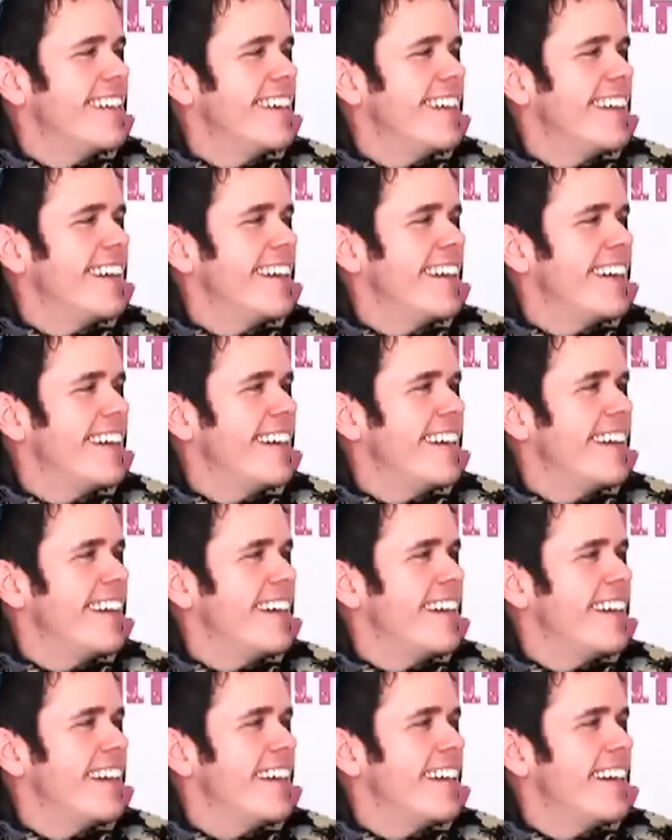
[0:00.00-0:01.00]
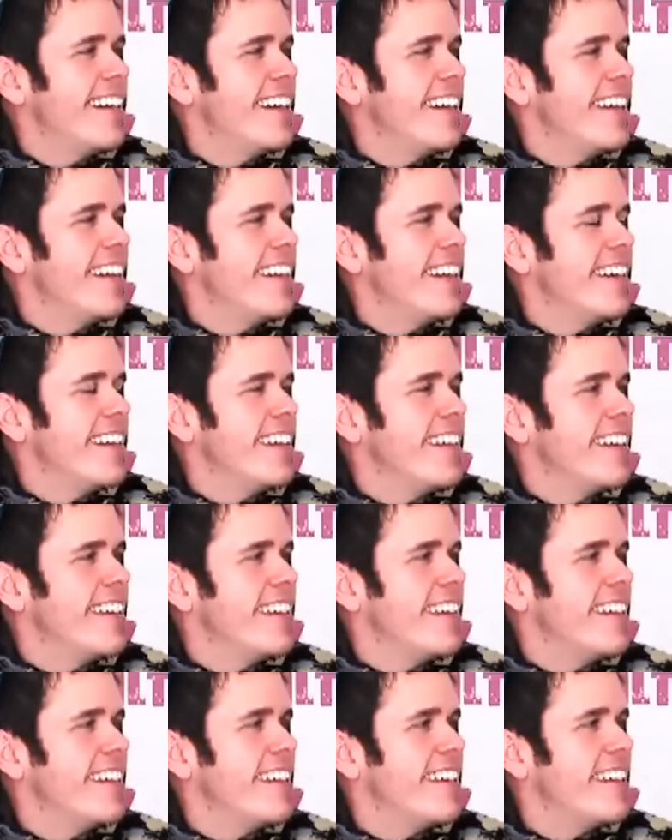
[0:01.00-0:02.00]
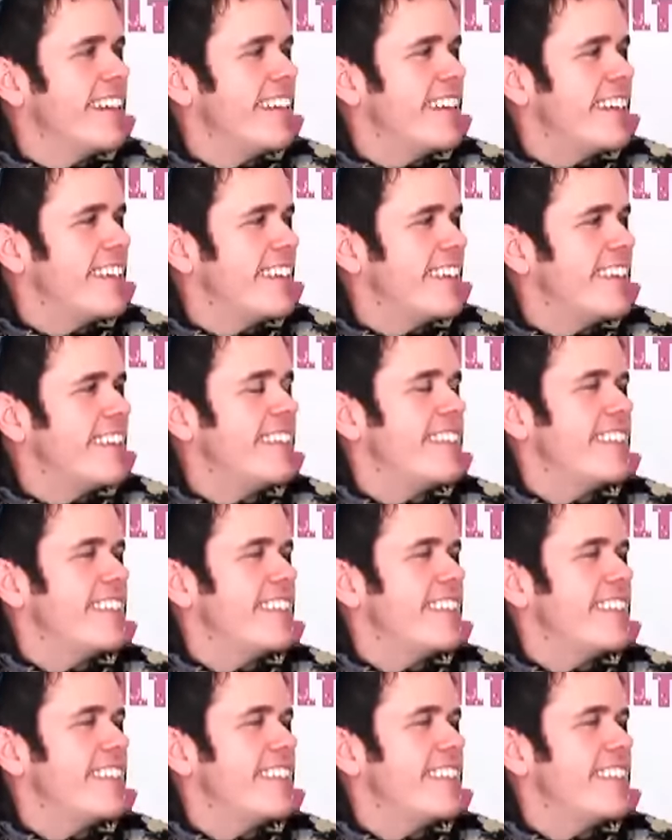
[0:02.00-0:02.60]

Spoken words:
(not speaking)